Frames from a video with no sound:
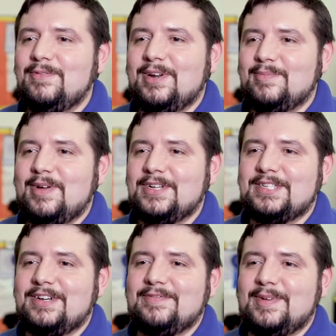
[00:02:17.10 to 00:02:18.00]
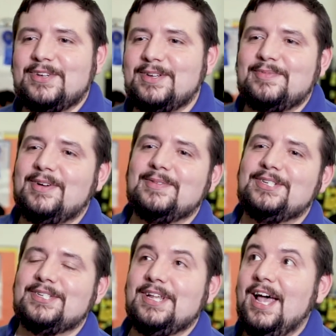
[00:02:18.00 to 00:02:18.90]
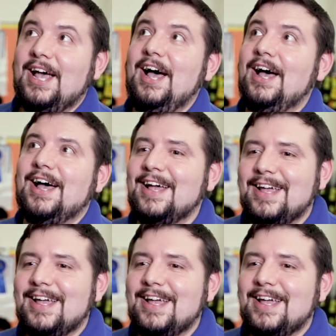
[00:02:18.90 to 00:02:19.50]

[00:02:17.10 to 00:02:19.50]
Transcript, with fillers: when I'm by myself, I'm gonna probably just ah